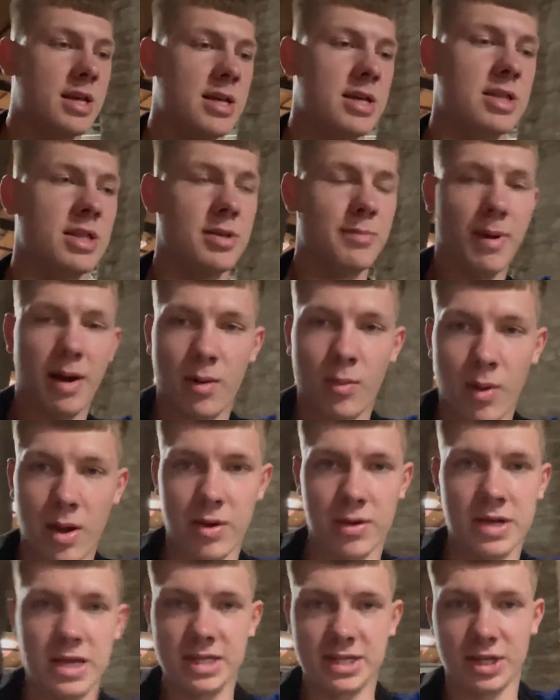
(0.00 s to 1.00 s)
no matter
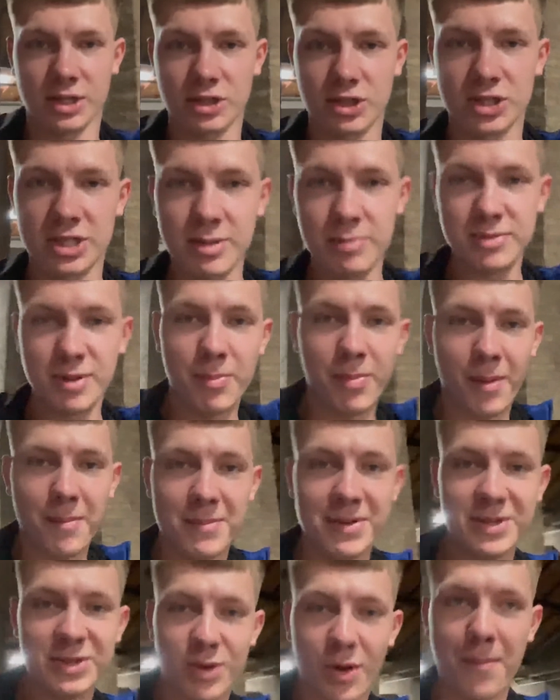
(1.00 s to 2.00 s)
where it is, I just seem to bump
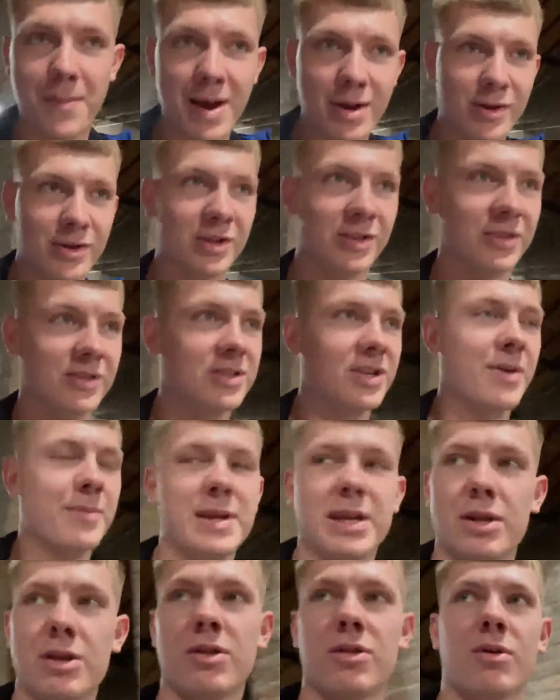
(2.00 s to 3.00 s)
into Americans. I mean,
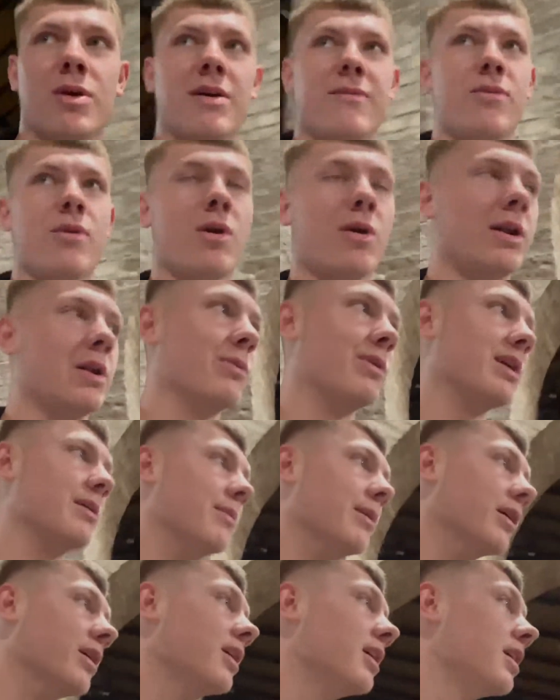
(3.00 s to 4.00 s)
I know they're everywhere anyway,
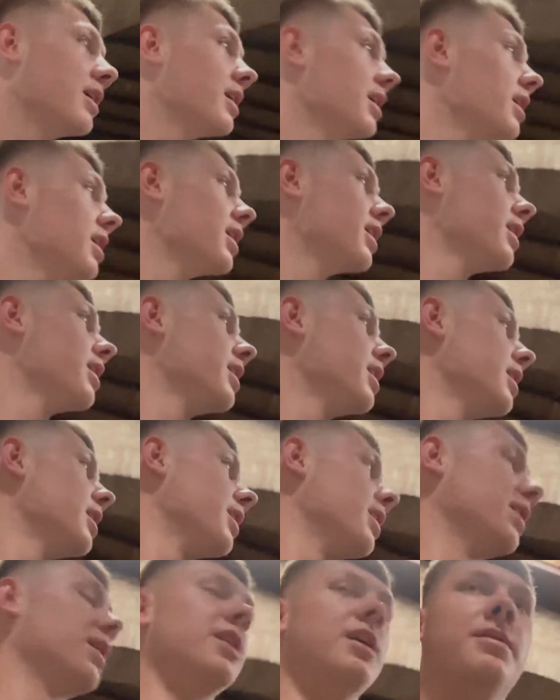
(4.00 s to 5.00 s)
but
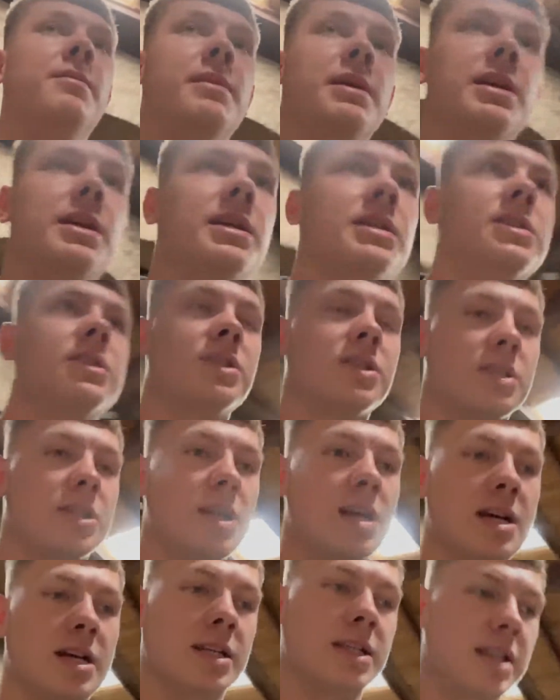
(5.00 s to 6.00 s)
it's just,
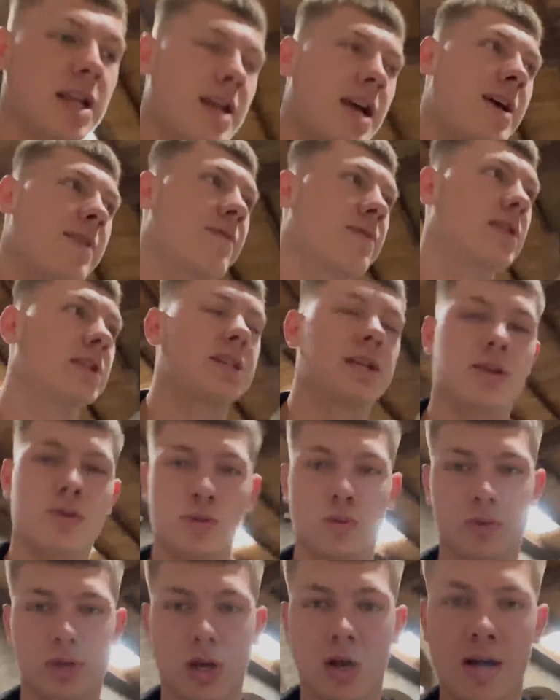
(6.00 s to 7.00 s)
yeah, it's like every
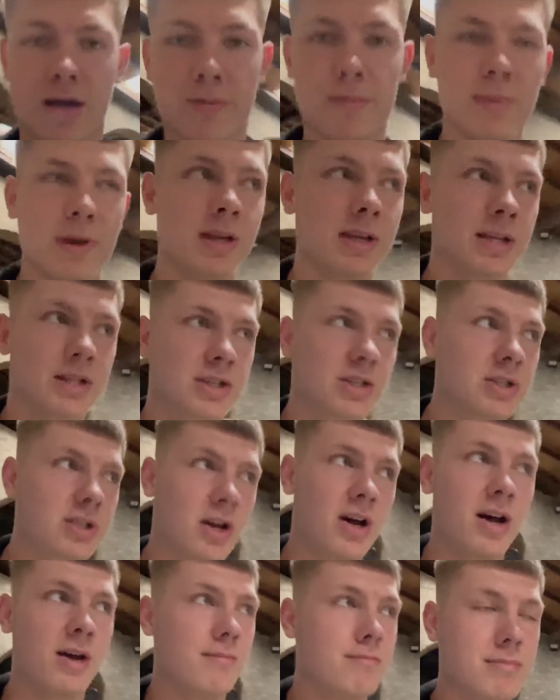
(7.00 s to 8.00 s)
single time it's just
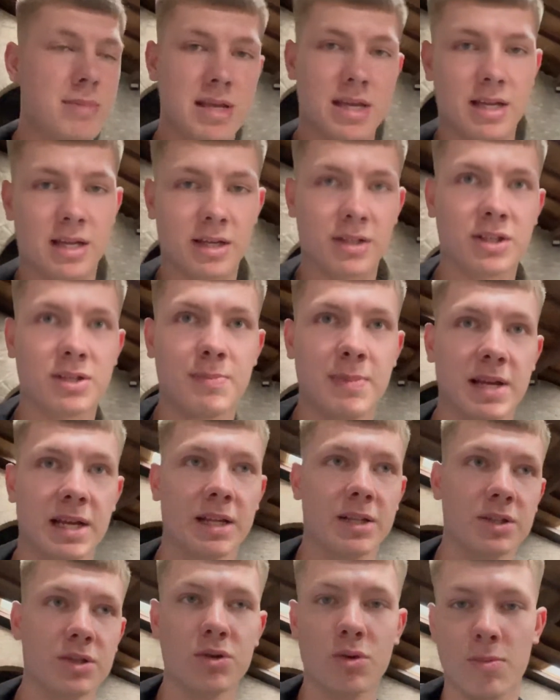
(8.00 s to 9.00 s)
I'm meeting and
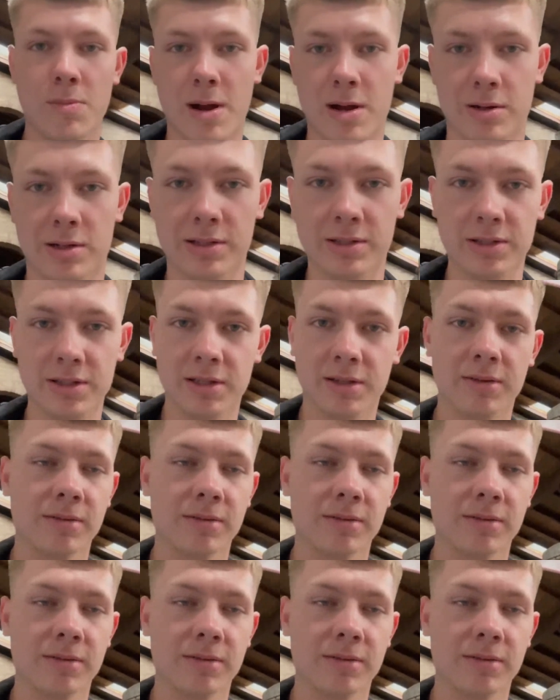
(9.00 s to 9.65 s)
speaking to Americans.